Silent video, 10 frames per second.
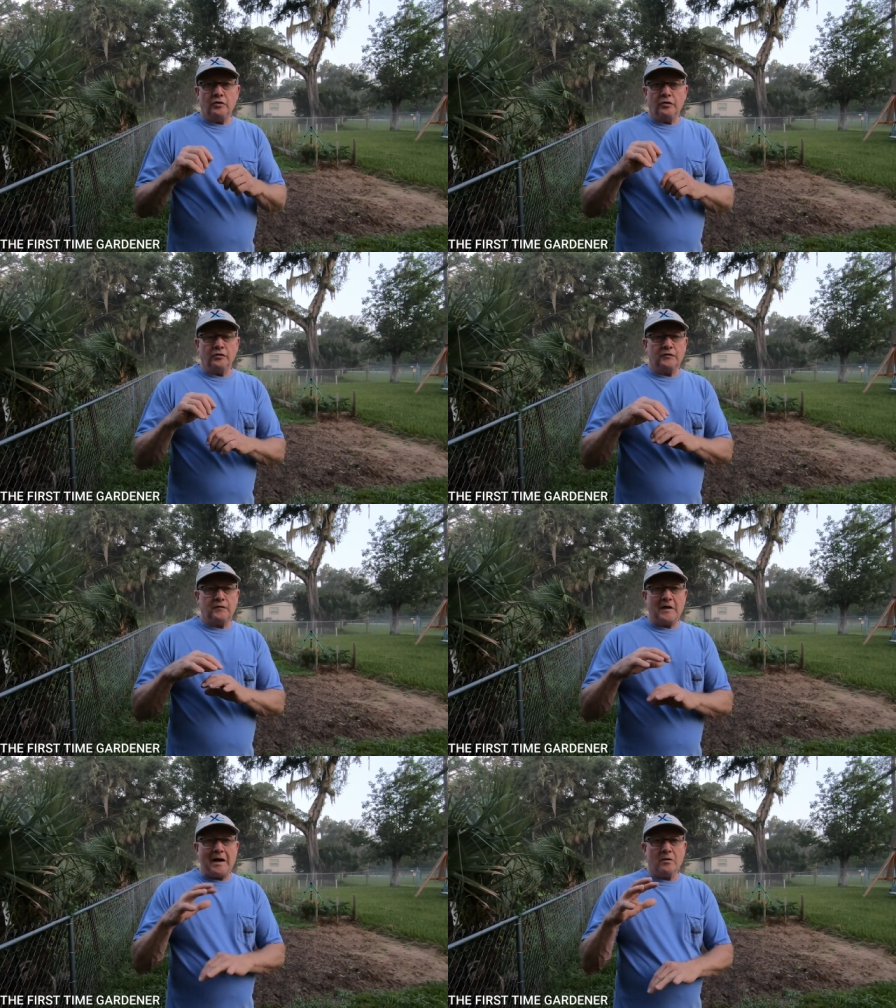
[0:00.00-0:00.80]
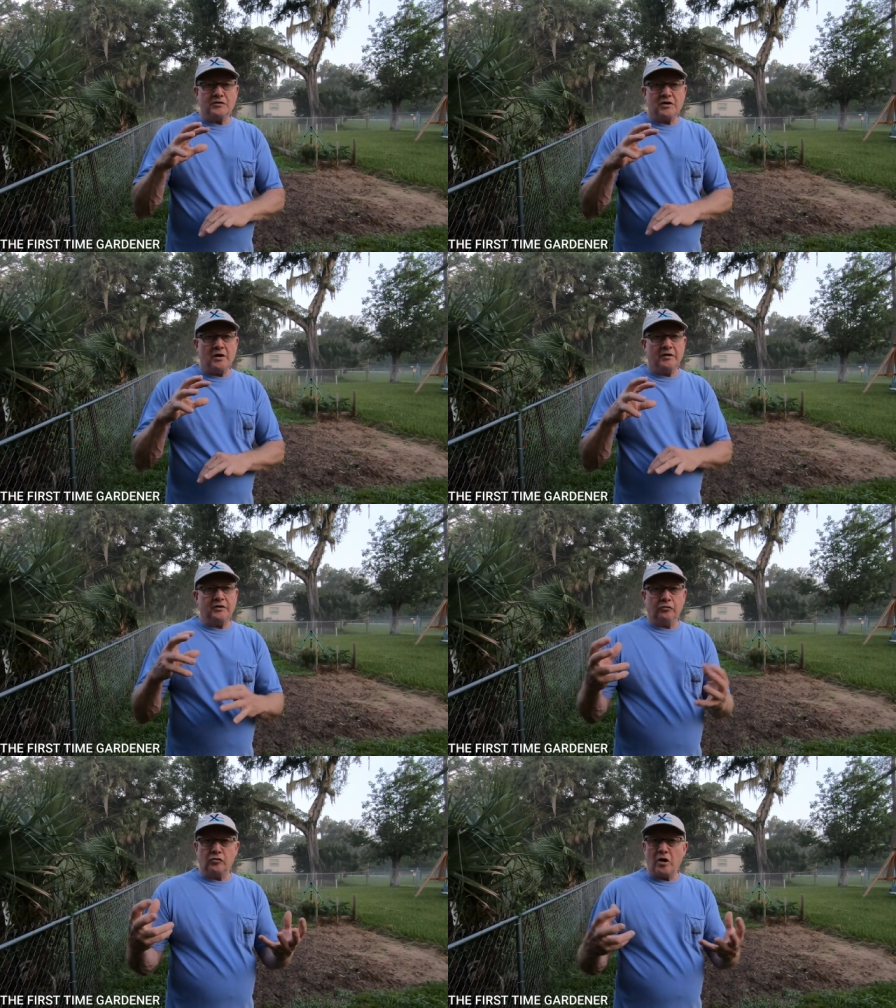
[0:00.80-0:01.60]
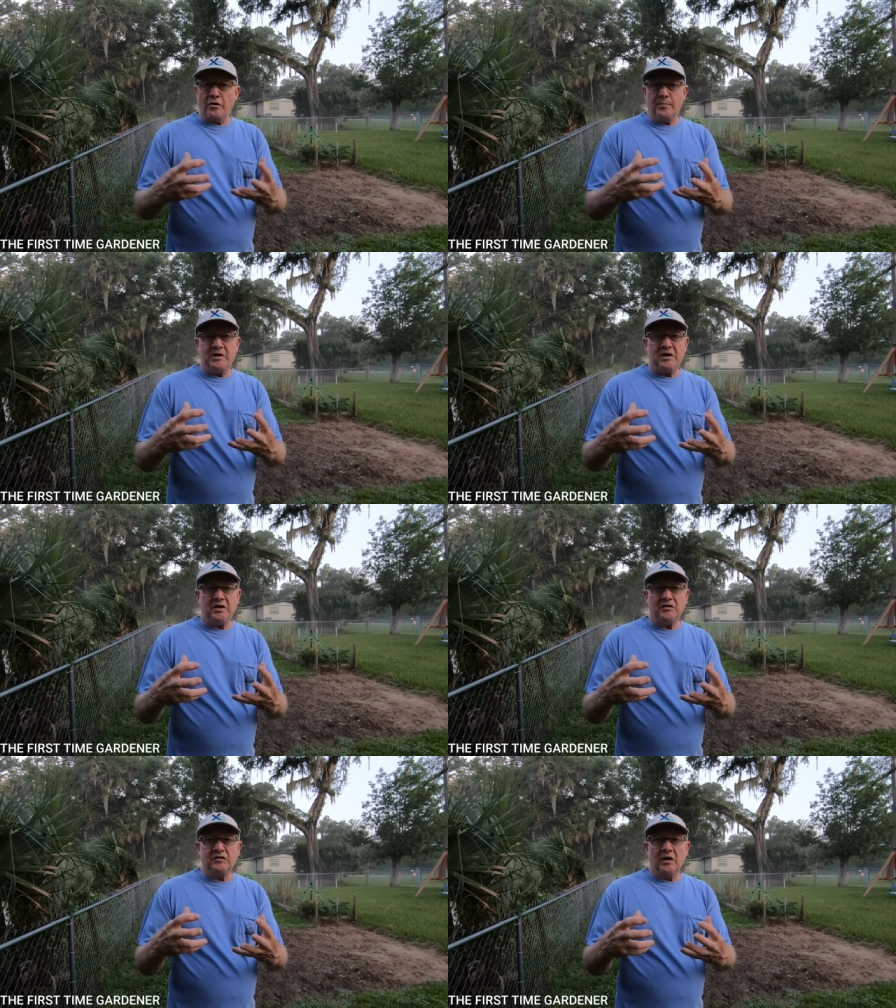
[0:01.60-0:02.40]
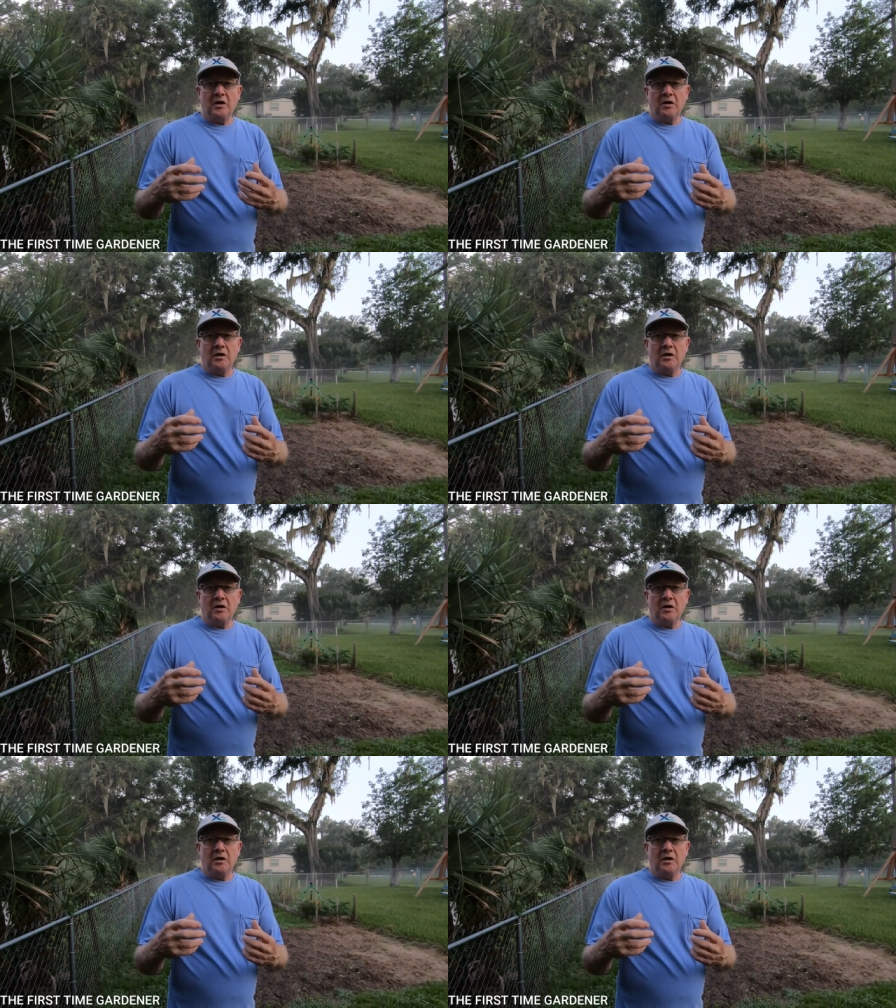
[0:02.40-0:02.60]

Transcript: There's flowers on it to draw the bees.